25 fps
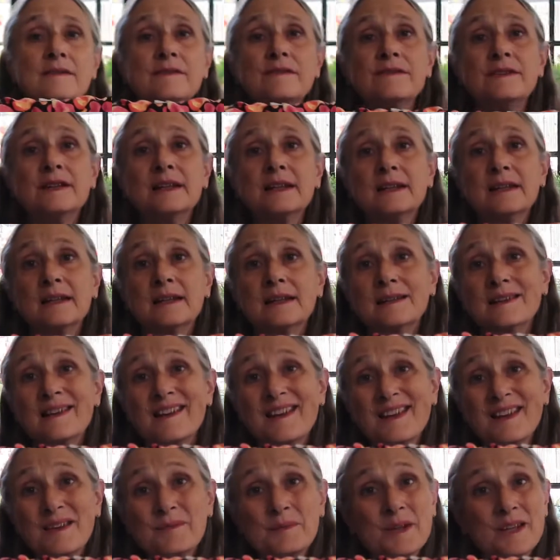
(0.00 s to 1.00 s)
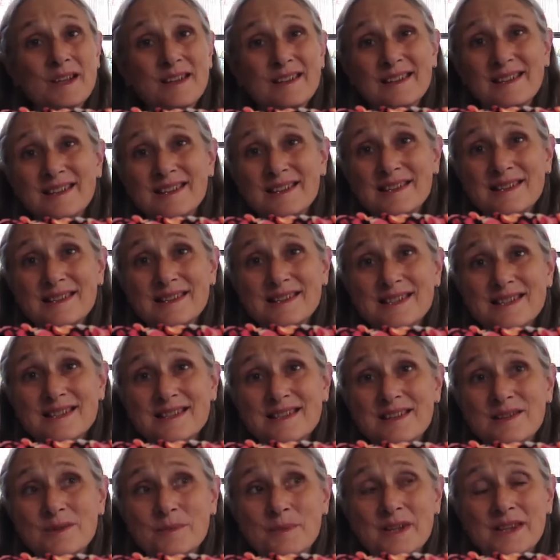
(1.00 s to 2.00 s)
of feeling like I'm not going to get this
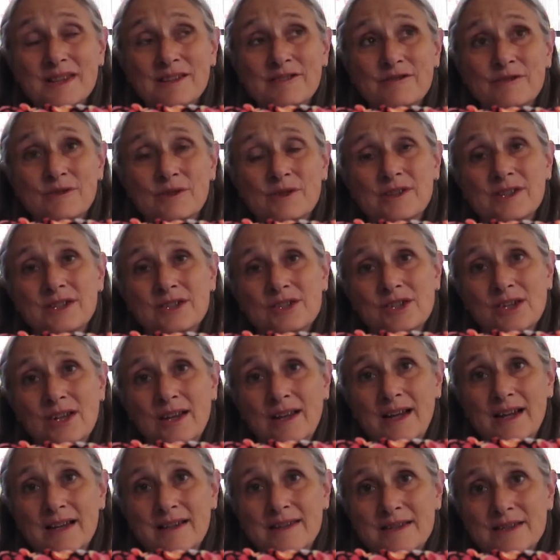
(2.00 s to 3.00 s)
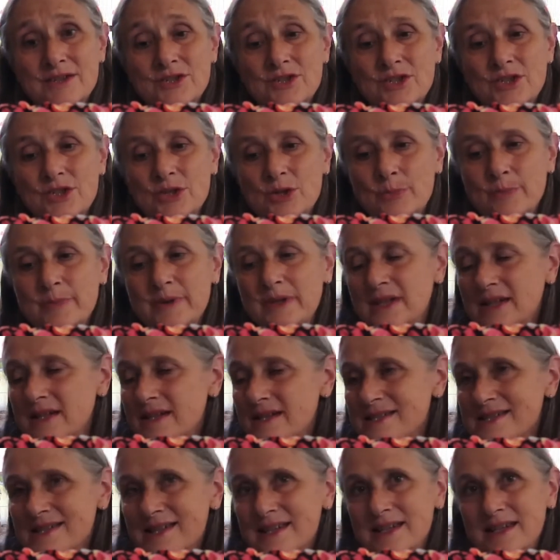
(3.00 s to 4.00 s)
done by the 4th of July this year
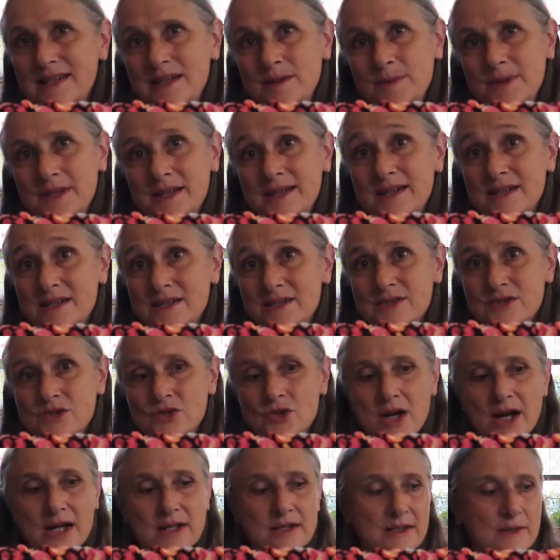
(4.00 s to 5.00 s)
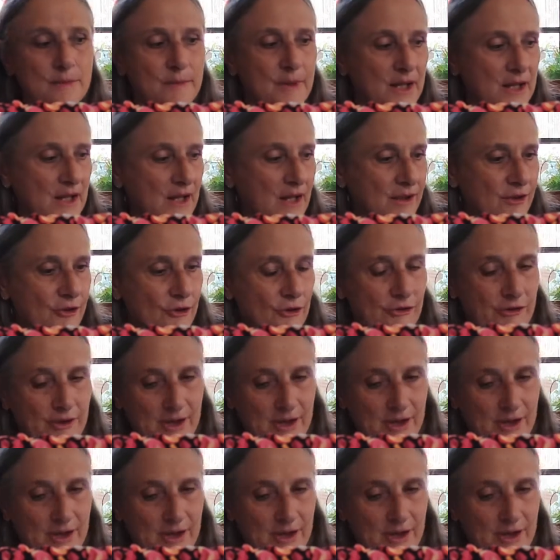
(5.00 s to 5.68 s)
because I keep getting distracted by other